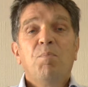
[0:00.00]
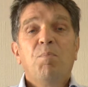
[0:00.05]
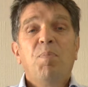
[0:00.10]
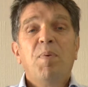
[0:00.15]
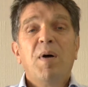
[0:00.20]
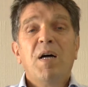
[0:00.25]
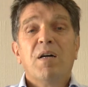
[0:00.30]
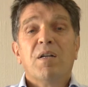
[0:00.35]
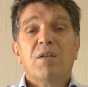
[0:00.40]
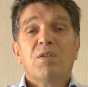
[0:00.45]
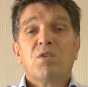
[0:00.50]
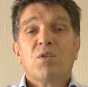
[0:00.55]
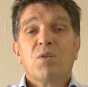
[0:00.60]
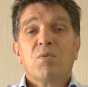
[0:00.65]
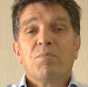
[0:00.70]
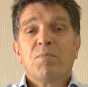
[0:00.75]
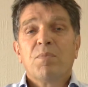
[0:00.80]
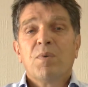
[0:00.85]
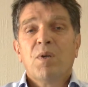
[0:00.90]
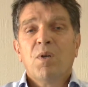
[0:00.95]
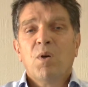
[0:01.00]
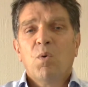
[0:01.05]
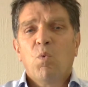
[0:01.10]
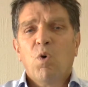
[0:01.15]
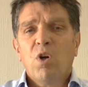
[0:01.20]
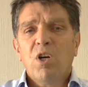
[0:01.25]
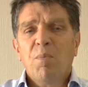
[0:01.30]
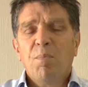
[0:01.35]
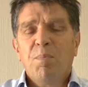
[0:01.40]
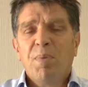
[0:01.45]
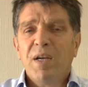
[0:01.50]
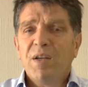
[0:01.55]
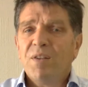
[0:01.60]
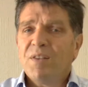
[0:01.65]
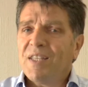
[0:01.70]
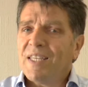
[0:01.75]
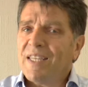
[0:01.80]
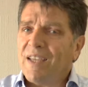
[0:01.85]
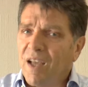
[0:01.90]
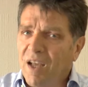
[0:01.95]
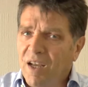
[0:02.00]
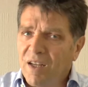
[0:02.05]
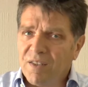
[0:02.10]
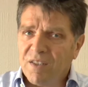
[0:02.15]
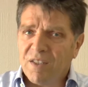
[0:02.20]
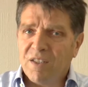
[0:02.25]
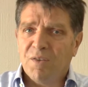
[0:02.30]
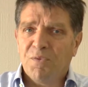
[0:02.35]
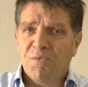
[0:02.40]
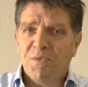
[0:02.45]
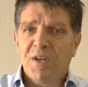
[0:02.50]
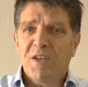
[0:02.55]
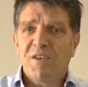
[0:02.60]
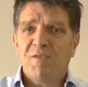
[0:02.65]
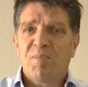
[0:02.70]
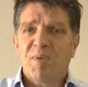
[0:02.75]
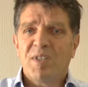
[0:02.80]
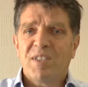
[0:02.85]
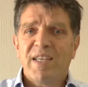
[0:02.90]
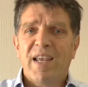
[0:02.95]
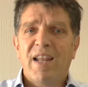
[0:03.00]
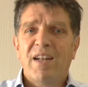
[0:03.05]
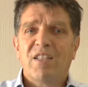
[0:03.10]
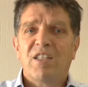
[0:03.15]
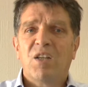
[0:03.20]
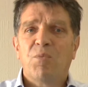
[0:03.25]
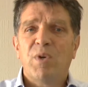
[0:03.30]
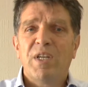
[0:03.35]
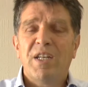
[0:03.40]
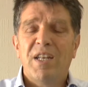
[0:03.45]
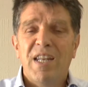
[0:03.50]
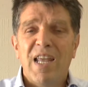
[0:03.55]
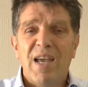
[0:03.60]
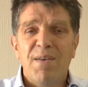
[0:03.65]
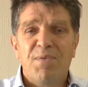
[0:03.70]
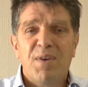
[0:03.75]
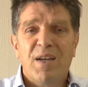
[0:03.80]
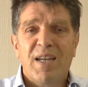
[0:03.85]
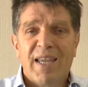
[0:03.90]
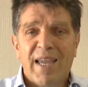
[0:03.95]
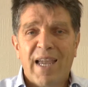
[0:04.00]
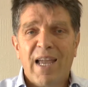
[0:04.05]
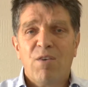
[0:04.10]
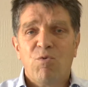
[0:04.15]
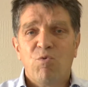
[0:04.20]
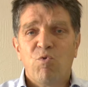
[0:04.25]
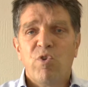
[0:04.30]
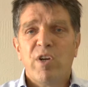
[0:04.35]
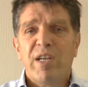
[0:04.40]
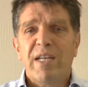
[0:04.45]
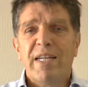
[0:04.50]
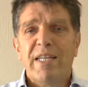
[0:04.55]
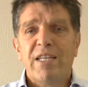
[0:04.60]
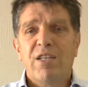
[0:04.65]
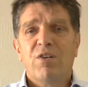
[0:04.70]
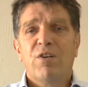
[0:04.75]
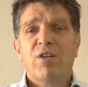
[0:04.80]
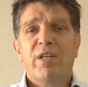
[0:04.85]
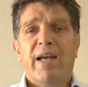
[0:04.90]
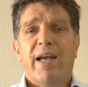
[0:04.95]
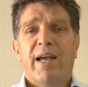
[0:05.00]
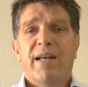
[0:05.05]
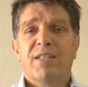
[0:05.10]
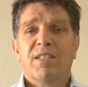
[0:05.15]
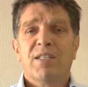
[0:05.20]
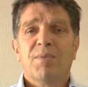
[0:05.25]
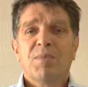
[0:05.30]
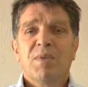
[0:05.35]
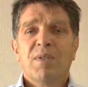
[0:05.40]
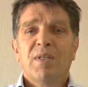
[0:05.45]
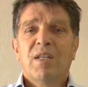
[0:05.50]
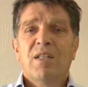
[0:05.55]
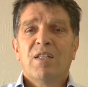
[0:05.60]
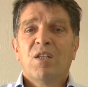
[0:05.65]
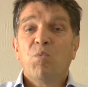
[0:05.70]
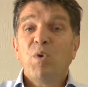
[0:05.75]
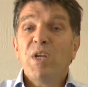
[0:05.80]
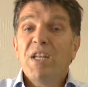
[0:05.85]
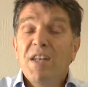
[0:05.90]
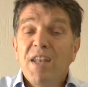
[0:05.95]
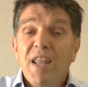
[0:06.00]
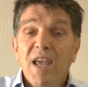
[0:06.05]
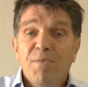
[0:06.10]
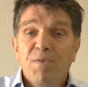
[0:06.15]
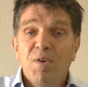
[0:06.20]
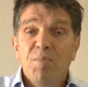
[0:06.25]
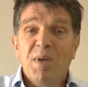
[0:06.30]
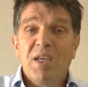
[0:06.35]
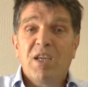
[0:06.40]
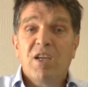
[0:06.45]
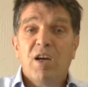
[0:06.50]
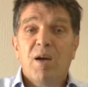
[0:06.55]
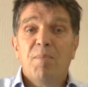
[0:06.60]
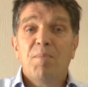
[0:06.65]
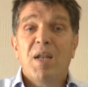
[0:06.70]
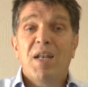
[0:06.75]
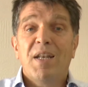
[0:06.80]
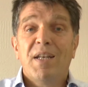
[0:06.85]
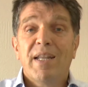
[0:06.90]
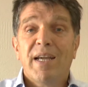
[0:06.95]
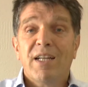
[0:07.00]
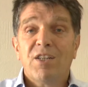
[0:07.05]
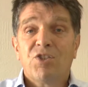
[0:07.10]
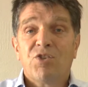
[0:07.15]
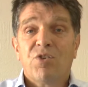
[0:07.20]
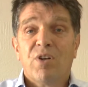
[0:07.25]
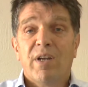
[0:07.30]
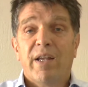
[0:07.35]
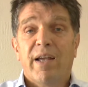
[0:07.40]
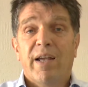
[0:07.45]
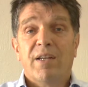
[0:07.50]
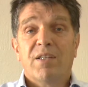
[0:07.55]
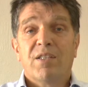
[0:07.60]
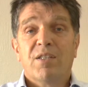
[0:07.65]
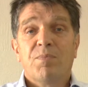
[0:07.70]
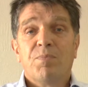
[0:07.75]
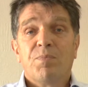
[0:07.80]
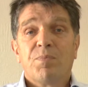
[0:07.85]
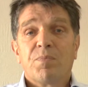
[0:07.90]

But what about the other 5% that we never get really good at, that we never become natural at?